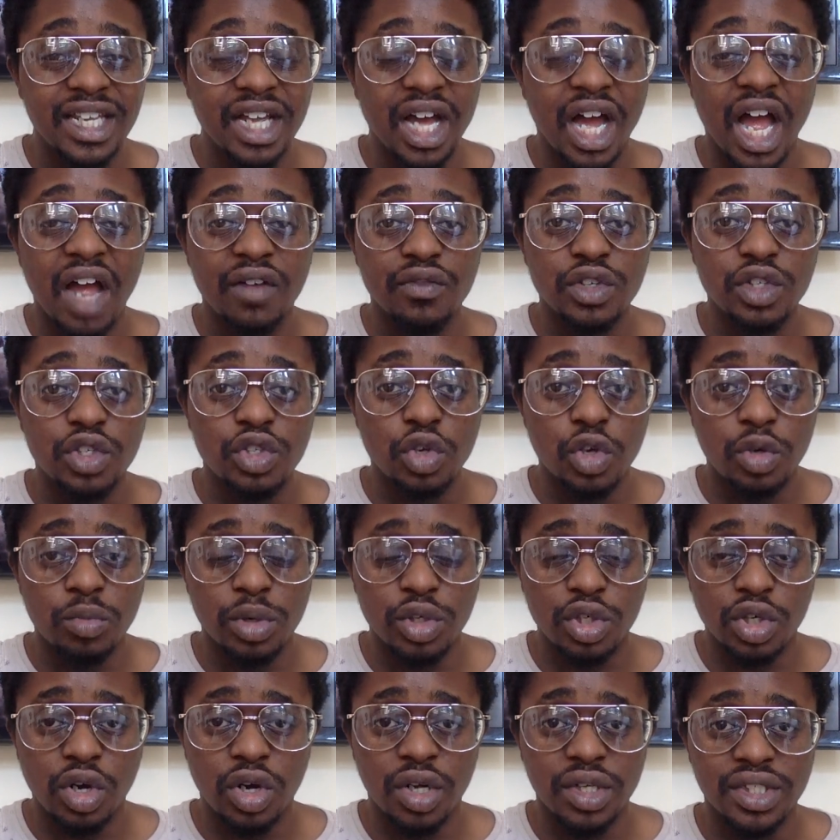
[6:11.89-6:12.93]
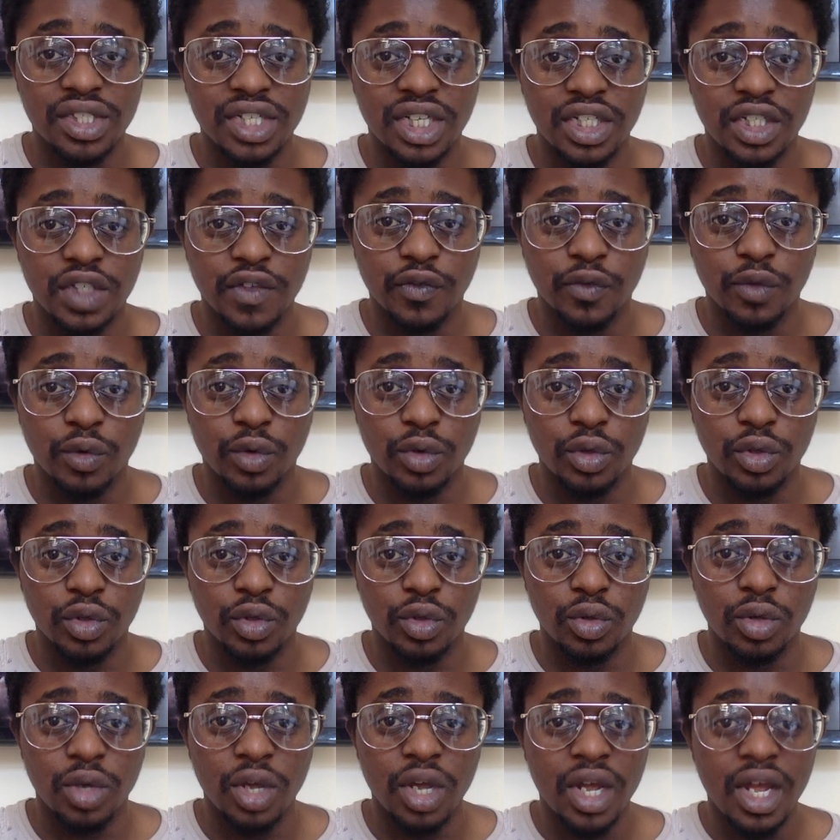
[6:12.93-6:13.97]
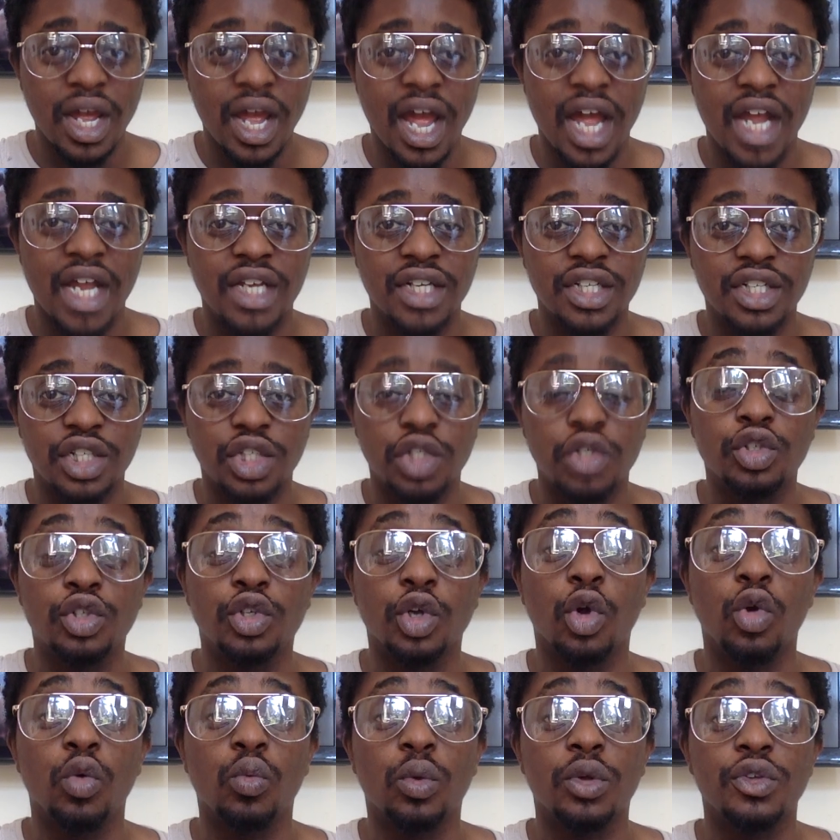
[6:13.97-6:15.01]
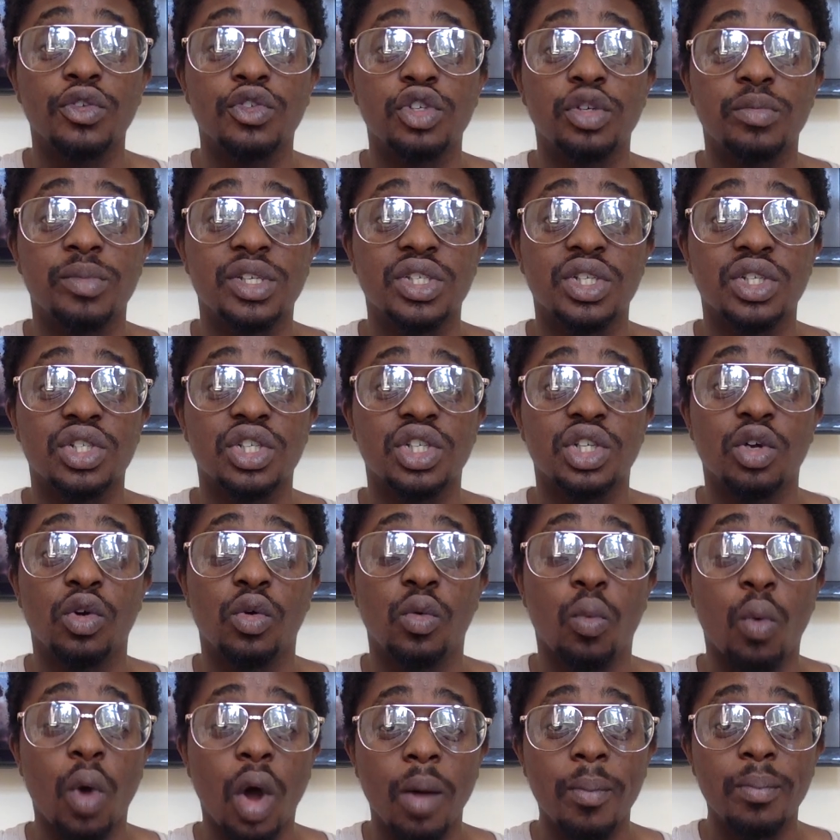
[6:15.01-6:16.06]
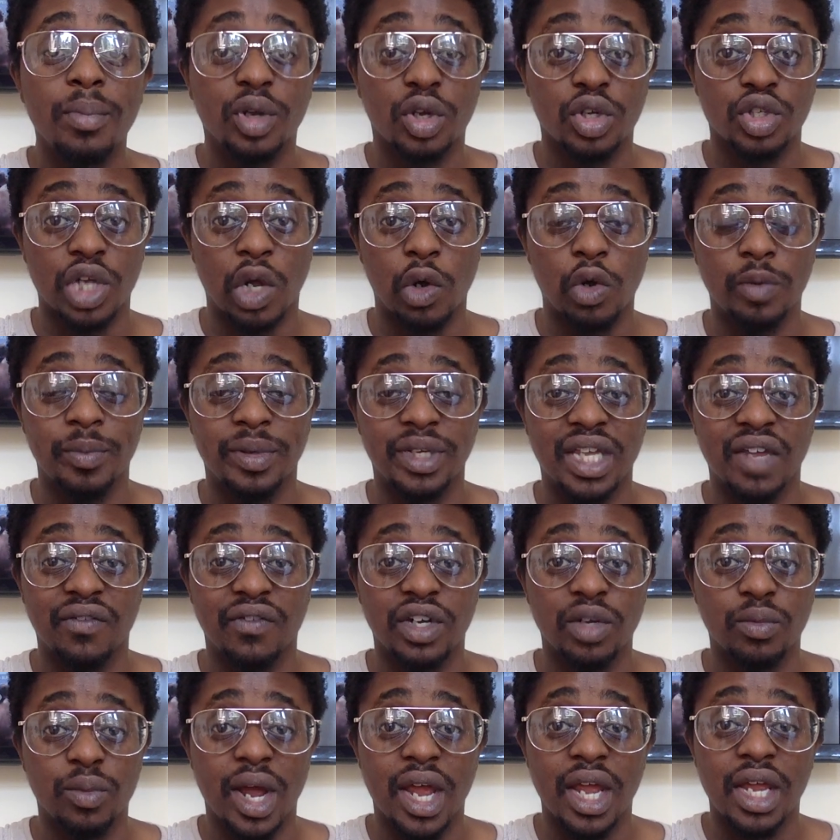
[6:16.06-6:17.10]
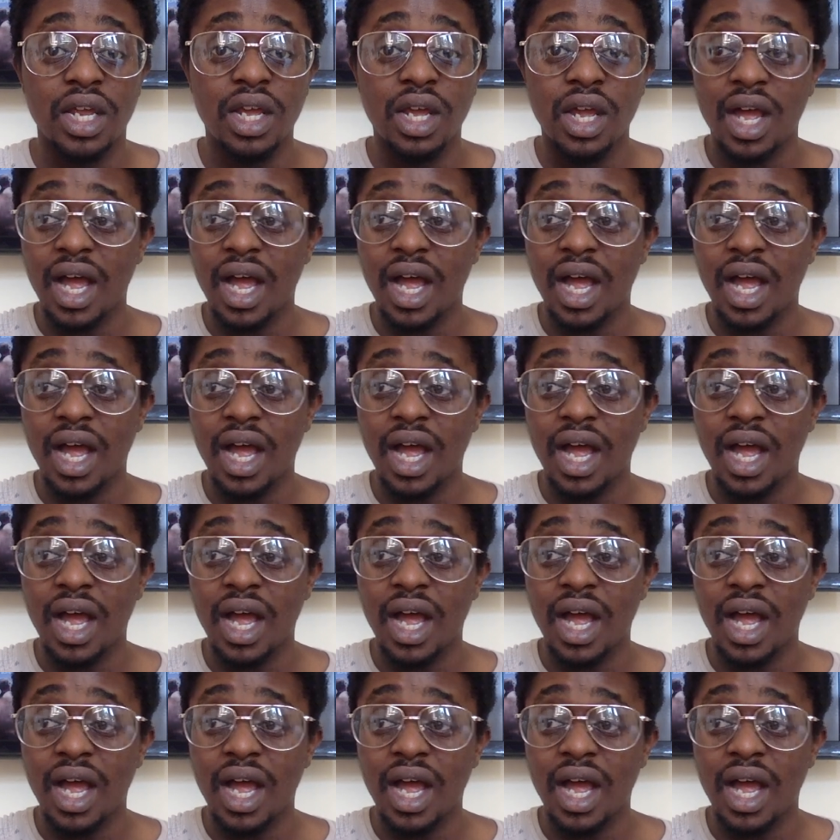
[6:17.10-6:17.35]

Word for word: I have so much content for you and you don't want to miss a single one because I will be giving away